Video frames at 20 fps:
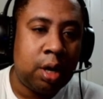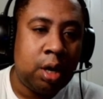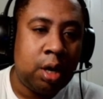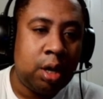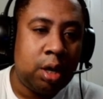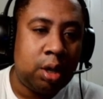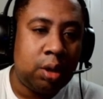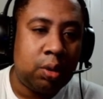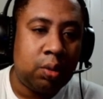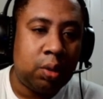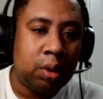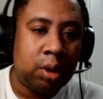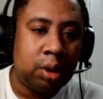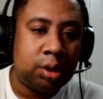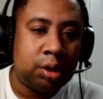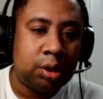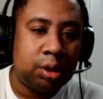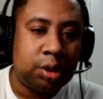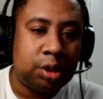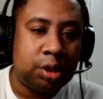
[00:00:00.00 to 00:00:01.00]
You want
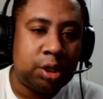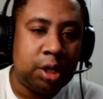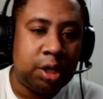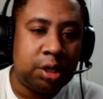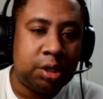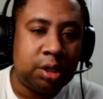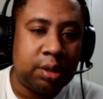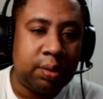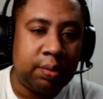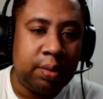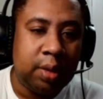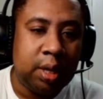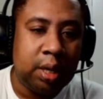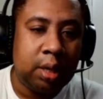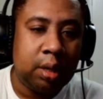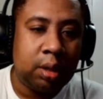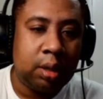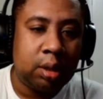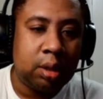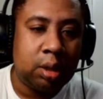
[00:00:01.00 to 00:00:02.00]
to change the
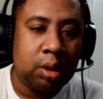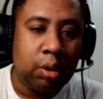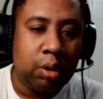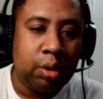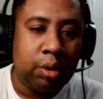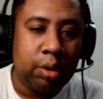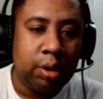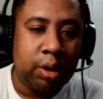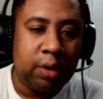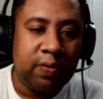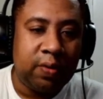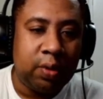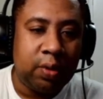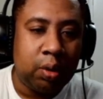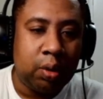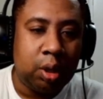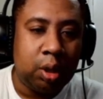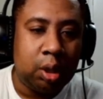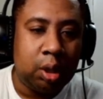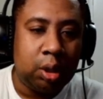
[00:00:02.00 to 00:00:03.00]
minute, or if you
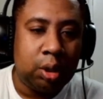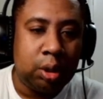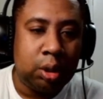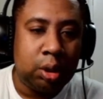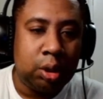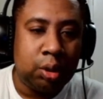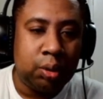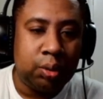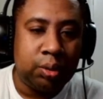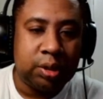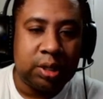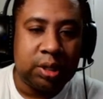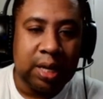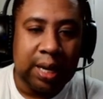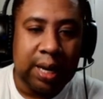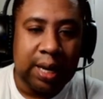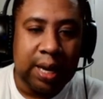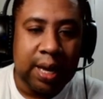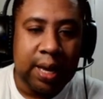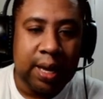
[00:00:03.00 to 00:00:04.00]
want to use the
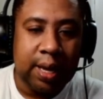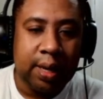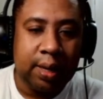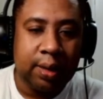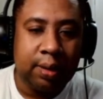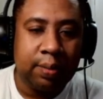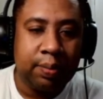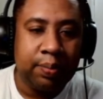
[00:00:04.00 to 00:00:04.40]
line